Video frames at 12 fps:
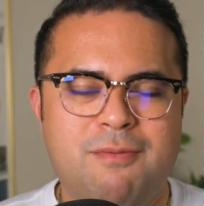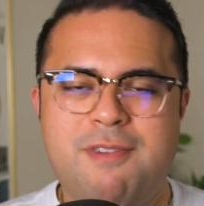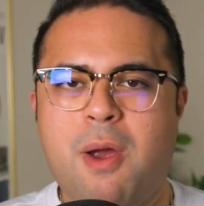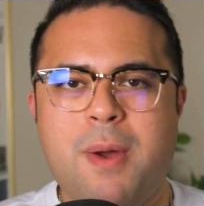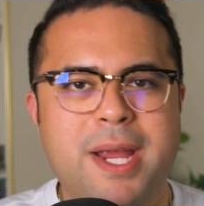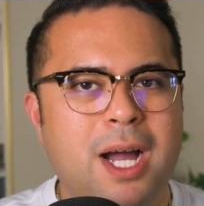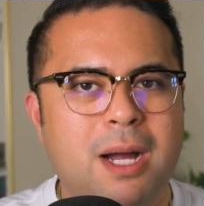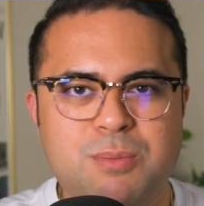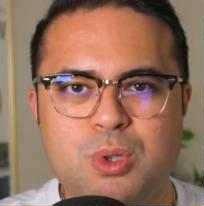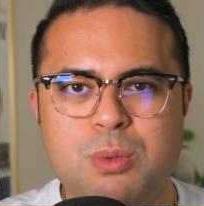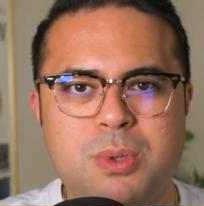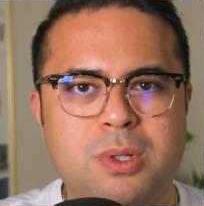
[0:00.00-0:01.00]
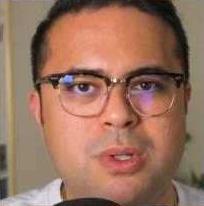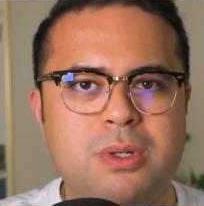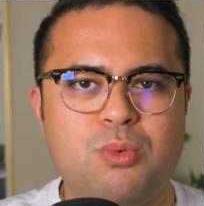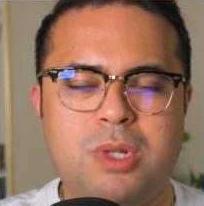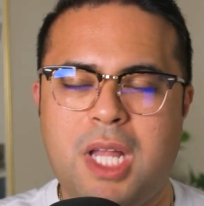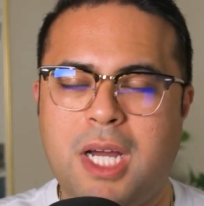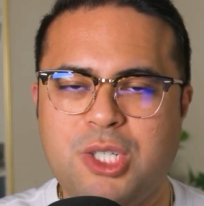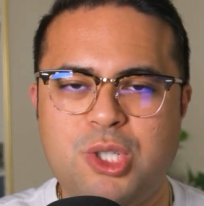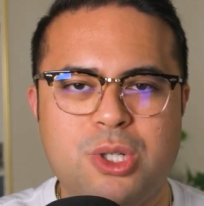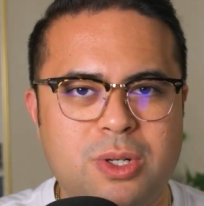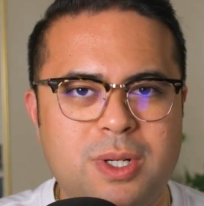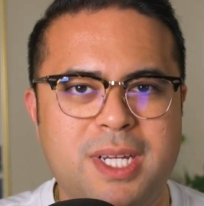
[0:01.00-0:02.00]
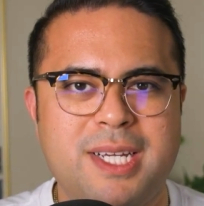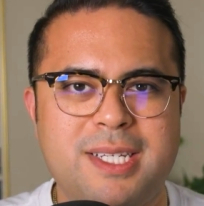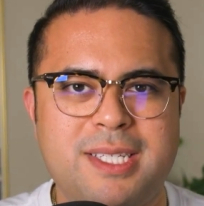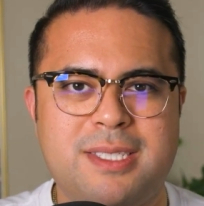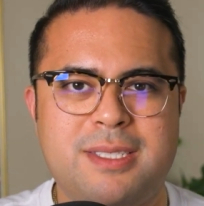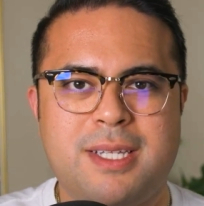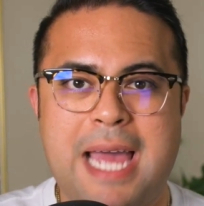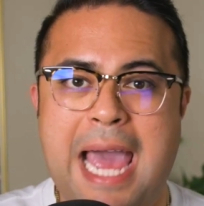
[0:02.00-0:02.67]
very comfortable, luxurious,